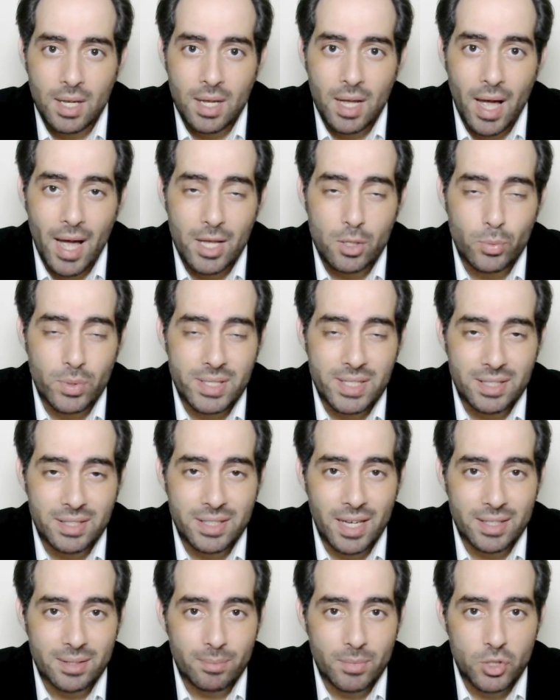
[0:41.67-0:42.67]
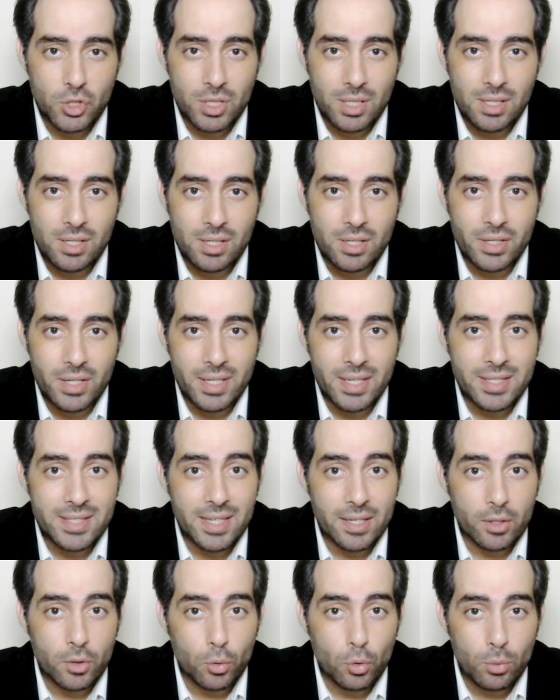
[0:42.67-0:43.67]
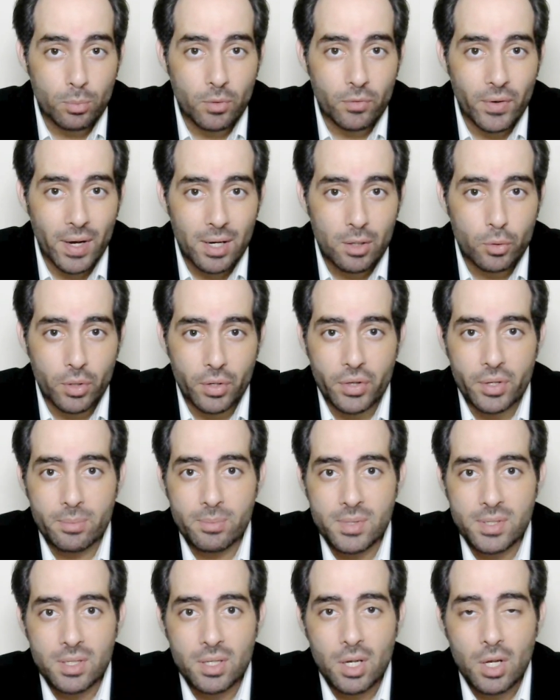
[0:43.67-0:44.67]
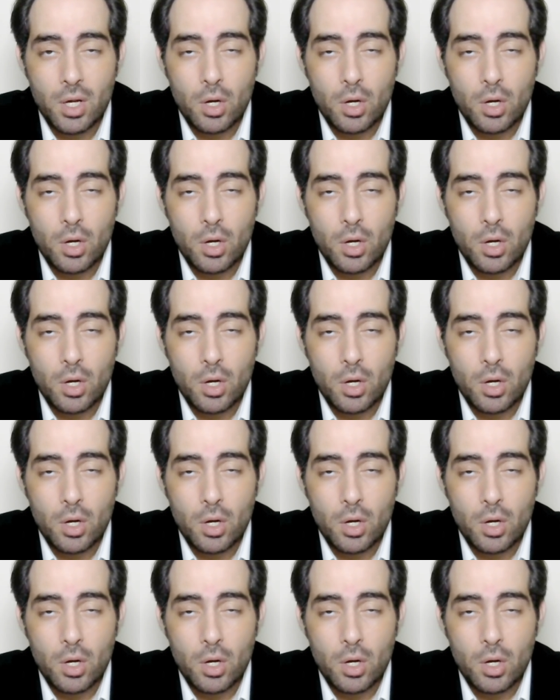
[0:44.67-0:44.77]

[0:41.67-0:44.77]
As we said that machine learning is a group of algorithms